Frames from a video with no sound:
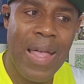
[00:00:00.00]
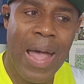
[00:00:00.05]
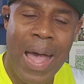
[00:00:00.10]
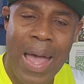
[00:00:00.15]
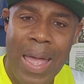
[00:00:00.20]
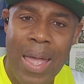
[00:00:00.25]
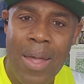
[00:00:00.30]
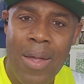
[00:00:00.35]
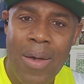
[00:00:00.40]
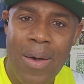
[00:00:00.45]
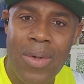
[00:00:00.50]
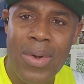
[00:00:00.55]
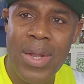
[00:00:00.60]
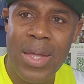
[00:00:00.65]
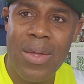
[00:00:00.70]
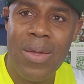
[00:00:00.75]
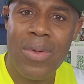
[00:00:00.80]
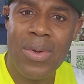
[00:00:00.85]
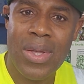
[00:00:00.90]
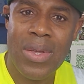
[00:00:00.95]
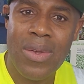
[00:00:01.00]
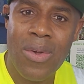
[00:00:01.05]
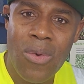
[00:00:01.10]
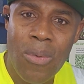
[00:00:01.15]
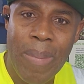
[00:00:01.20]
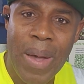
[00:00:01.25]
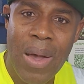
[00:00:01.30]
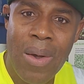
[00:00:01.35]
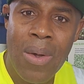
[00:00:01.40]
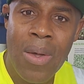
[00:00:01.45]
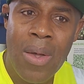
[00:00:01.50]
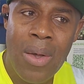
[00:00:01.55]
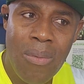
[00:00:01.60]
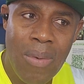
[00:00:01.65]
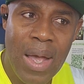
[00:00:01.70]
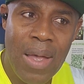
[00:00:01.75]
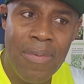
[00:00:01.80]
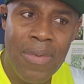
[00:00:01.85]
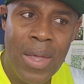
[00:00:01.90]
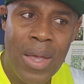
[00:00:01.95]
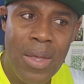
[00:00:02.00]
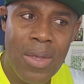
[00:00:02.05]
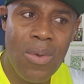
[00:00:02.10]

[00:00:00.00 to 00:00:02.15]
high on the Yoruba wives.